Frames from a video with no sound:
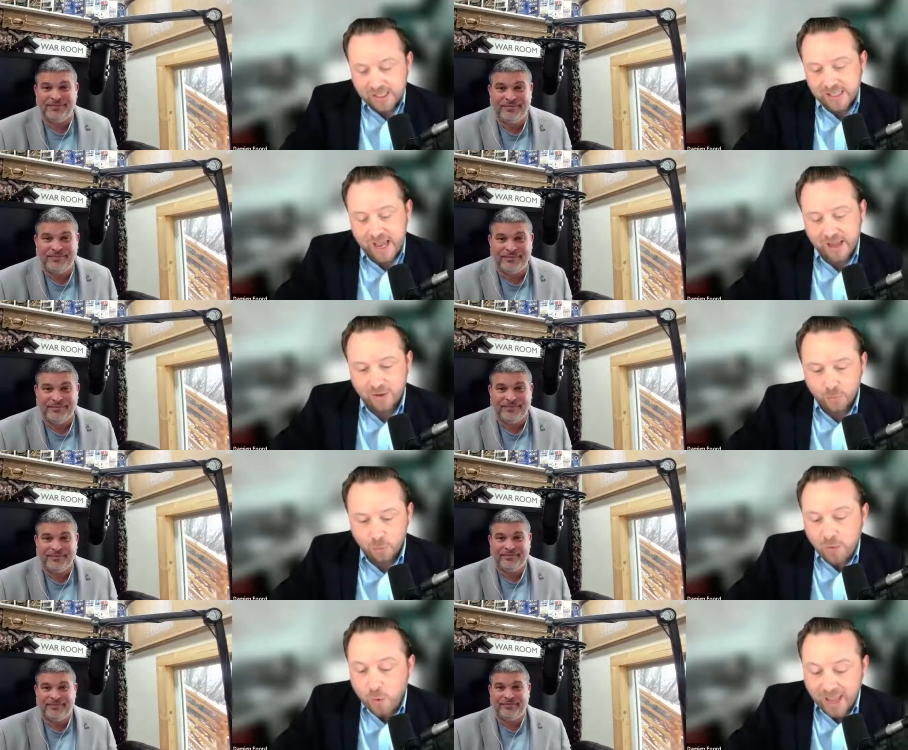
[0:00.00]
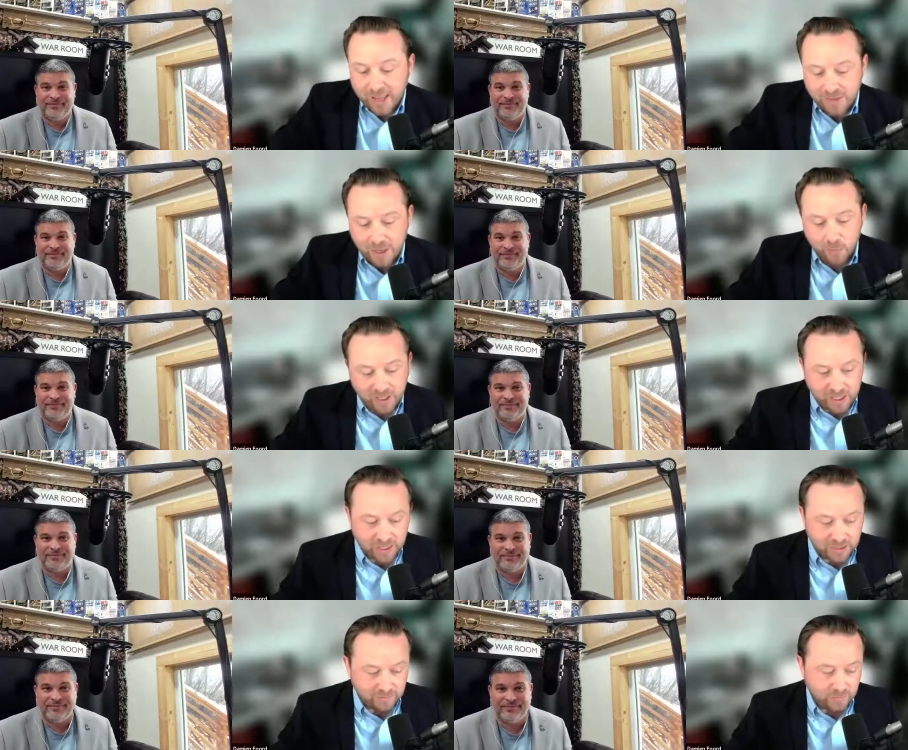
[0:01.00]
Speaker 1: that one way that we could
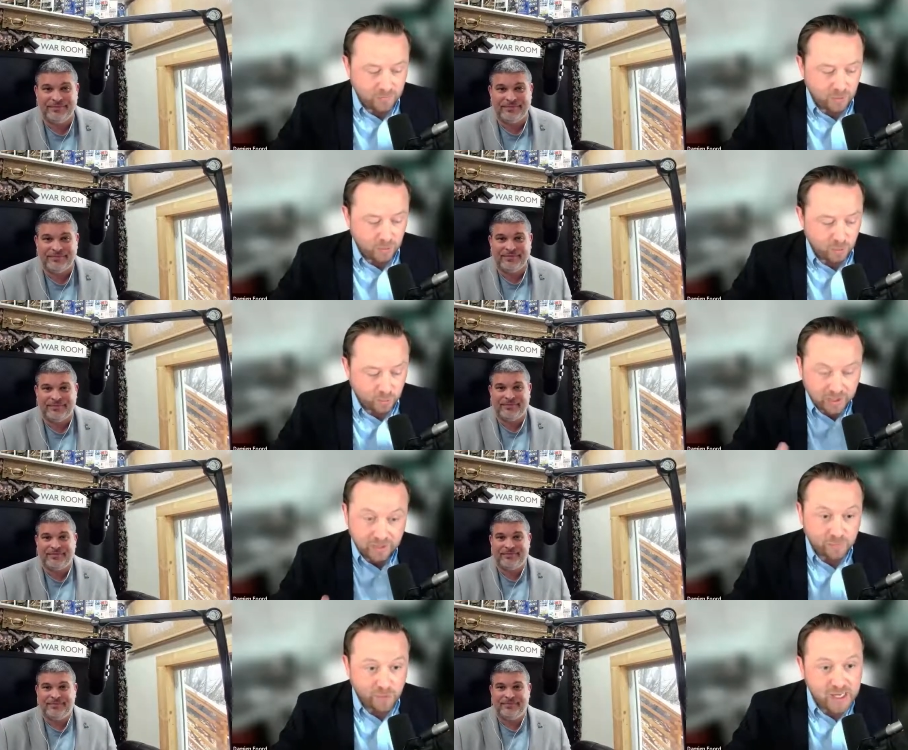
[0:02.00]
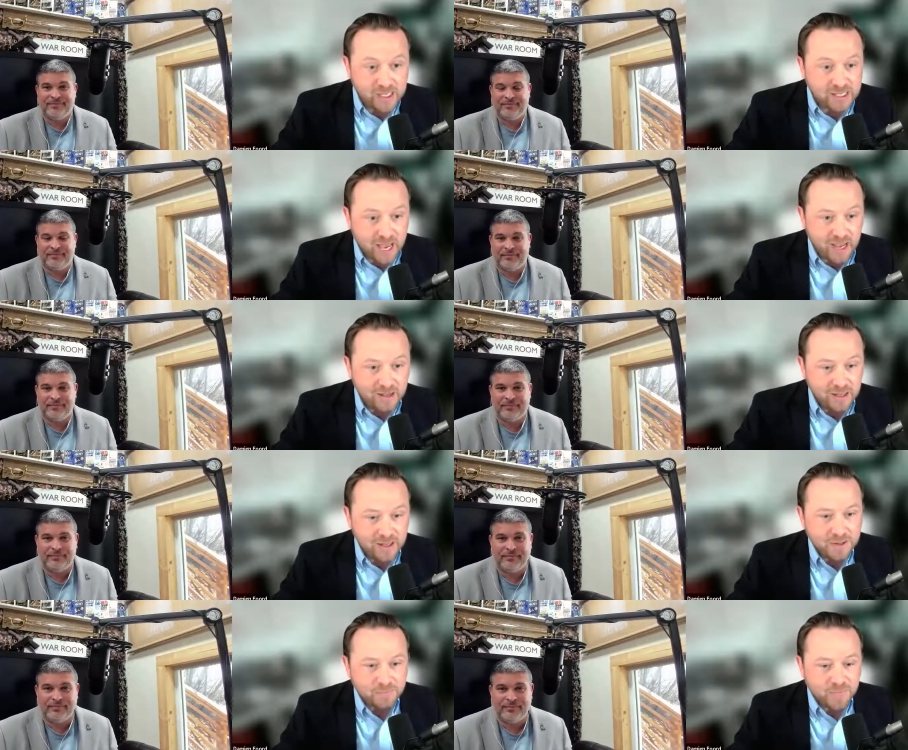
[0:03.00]
can phrase that
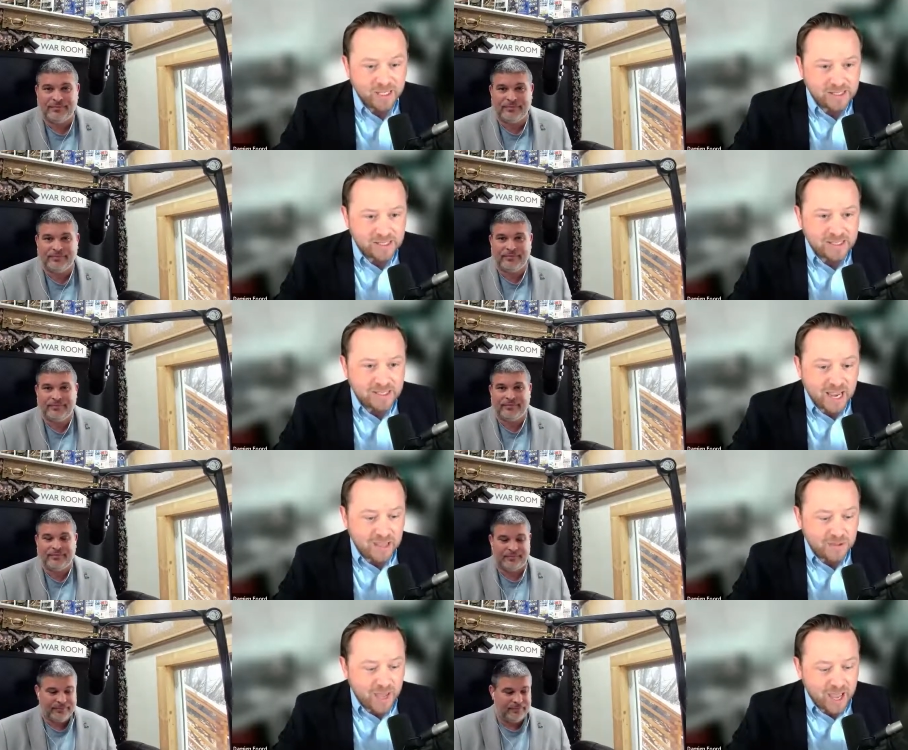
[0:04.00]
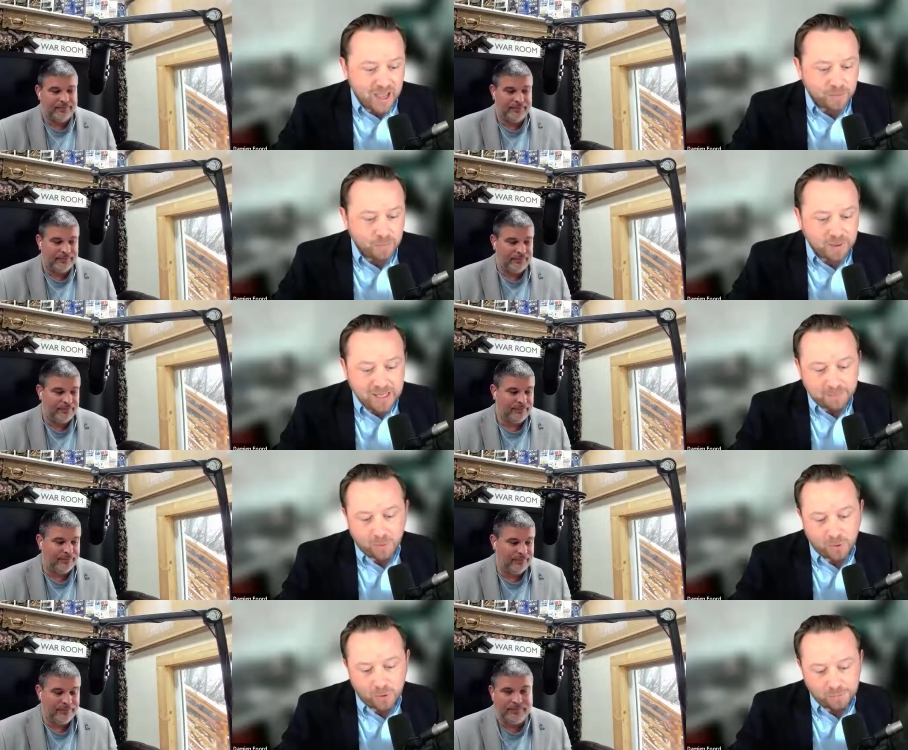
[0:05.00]
is to say that
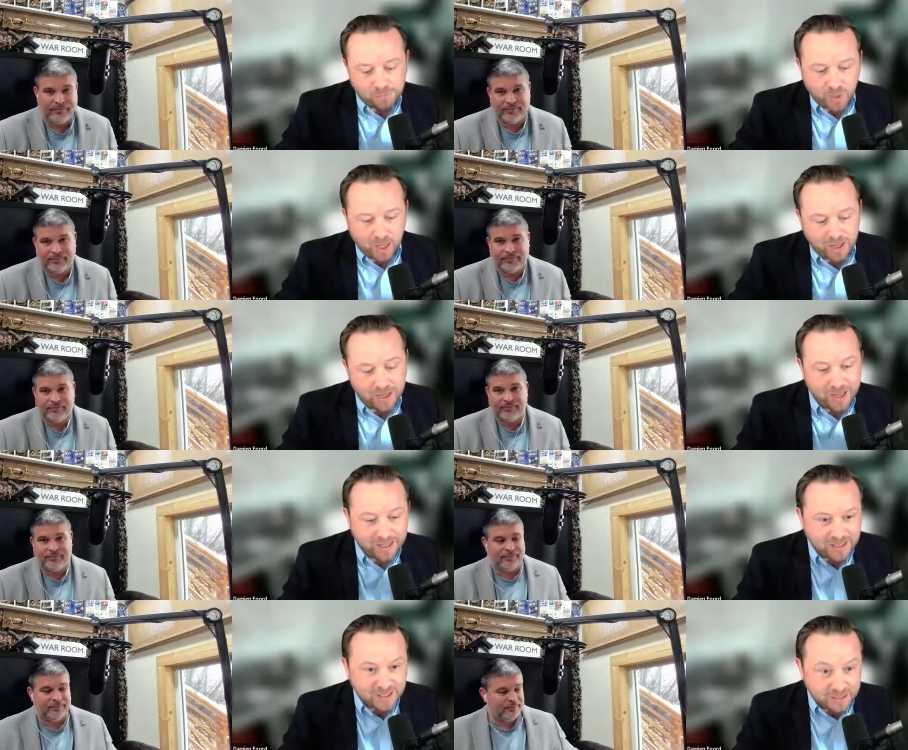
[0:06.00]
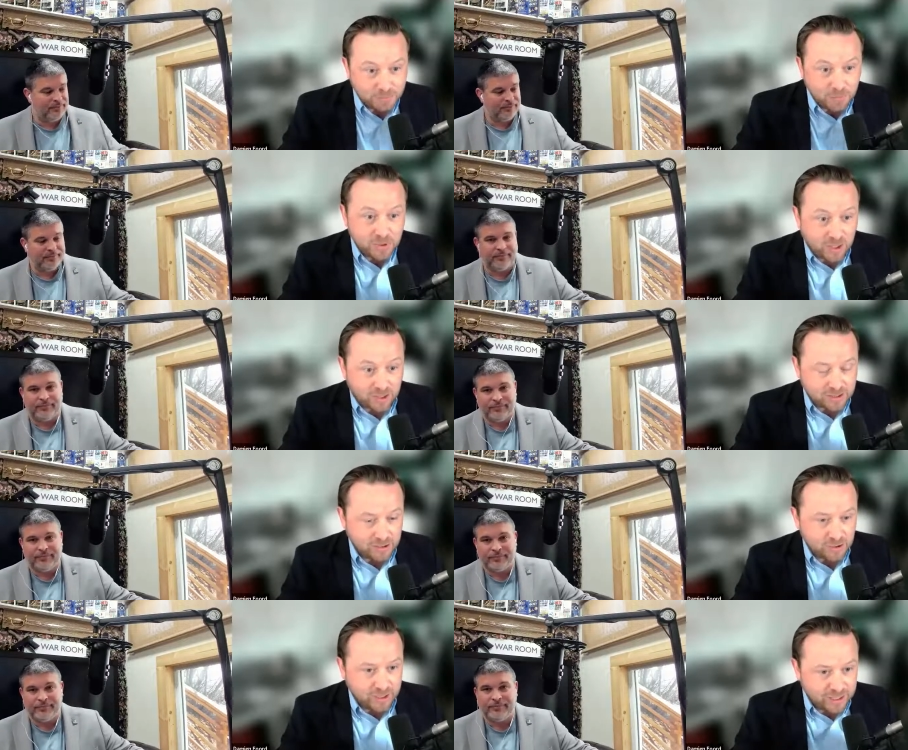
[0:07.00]
people uh, and it's it's most
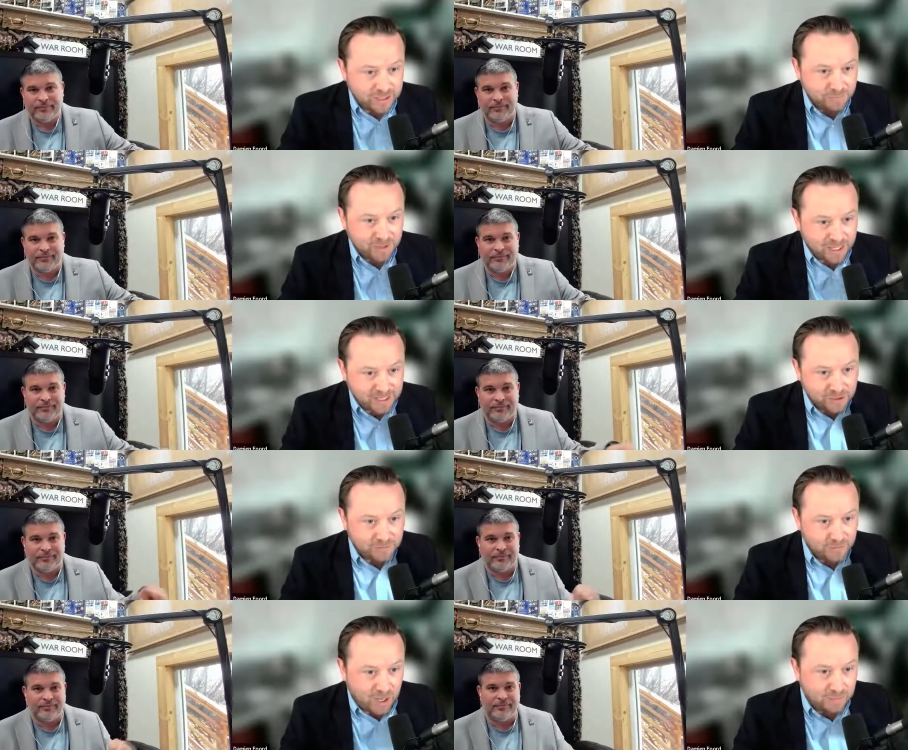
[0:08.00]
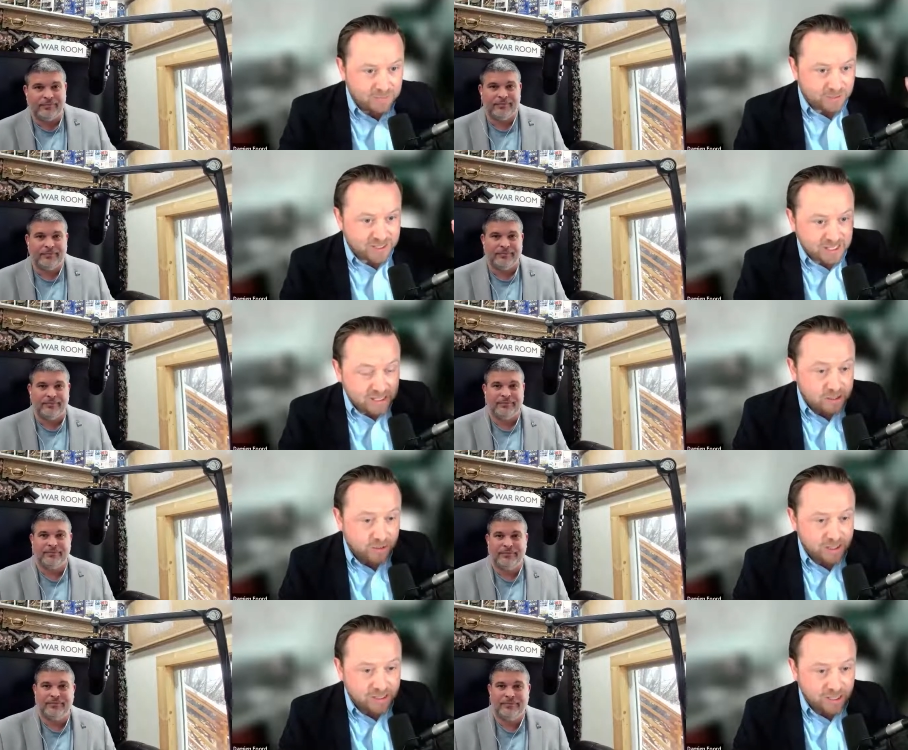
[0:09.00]
concentrated in millennial moms, so it's easier to
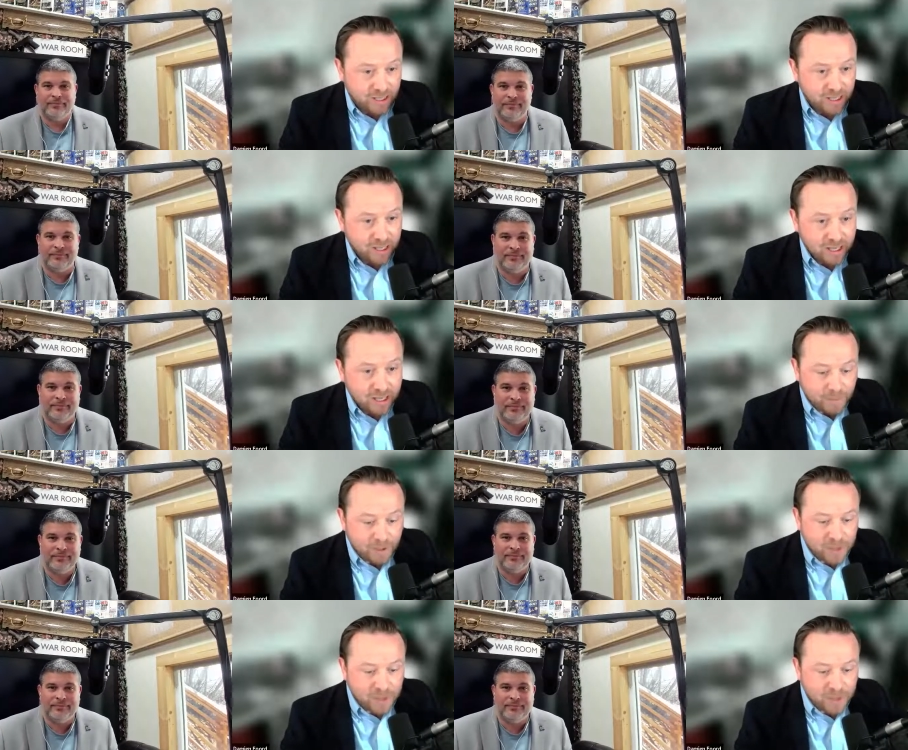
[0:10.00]
see. Mm-hmm. But